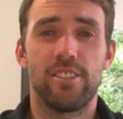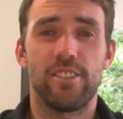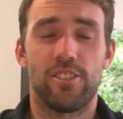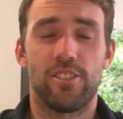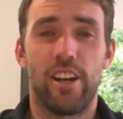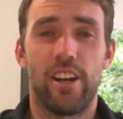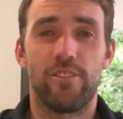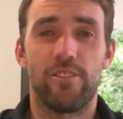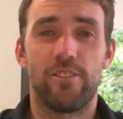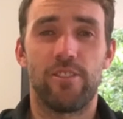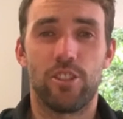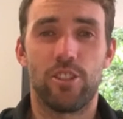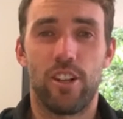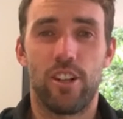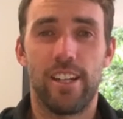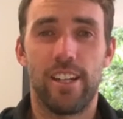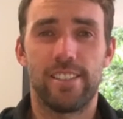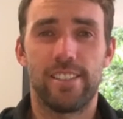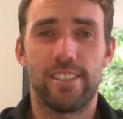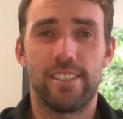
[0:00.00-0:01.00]
those 90-foot
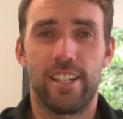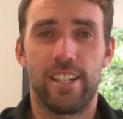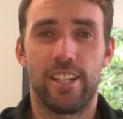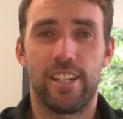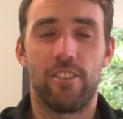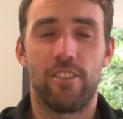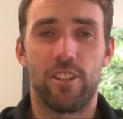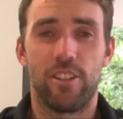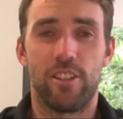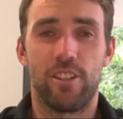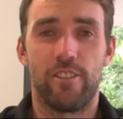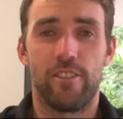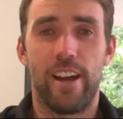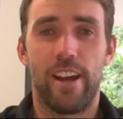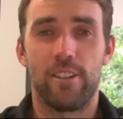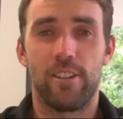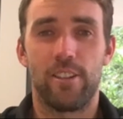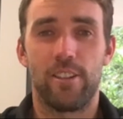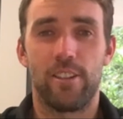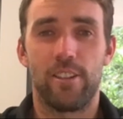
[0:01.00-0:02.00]
tries that are going for the
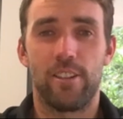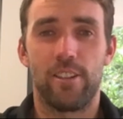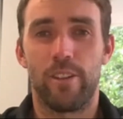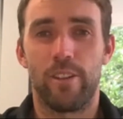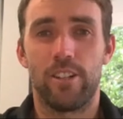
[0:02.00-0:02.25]
round the world